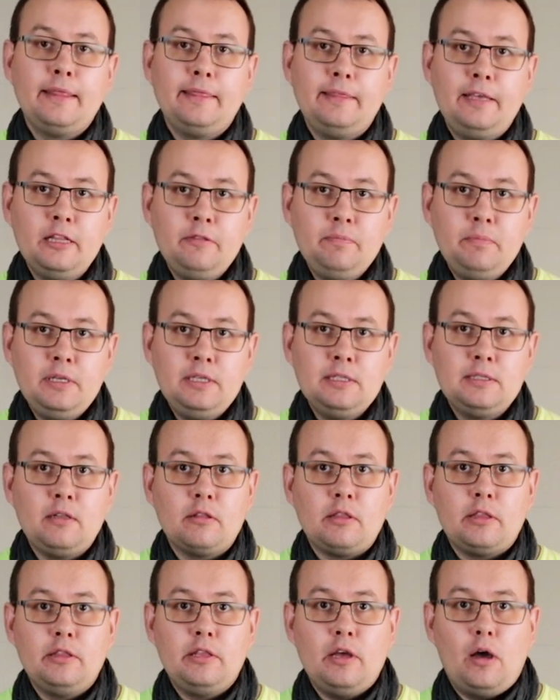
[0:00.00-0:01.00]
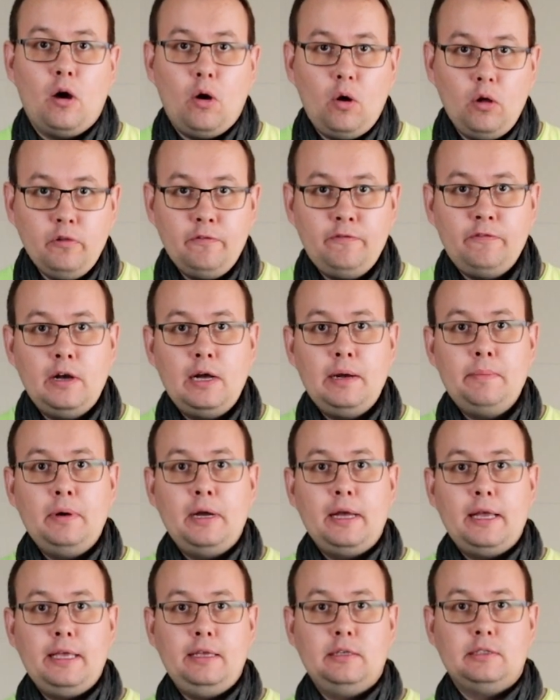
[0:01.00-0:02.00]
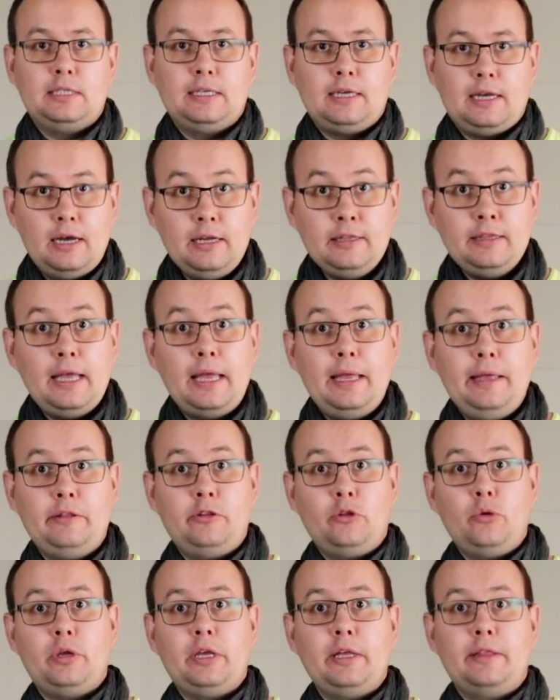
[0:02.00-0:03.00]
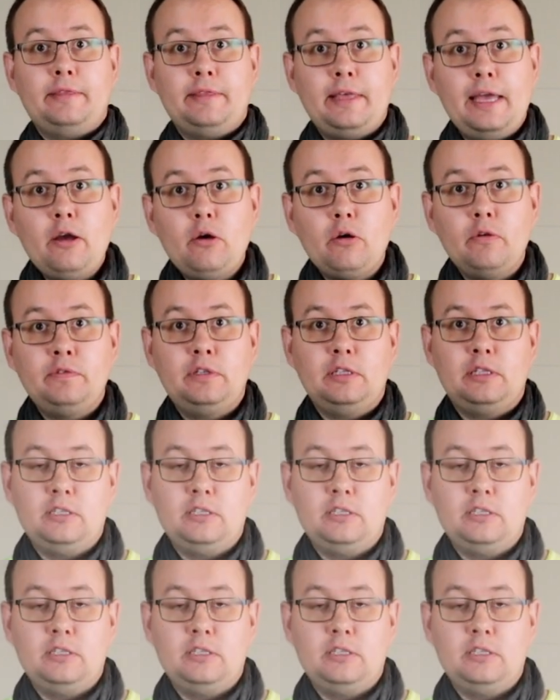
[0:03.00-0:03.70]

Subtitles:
that means that the old thumb is cut and you can take off the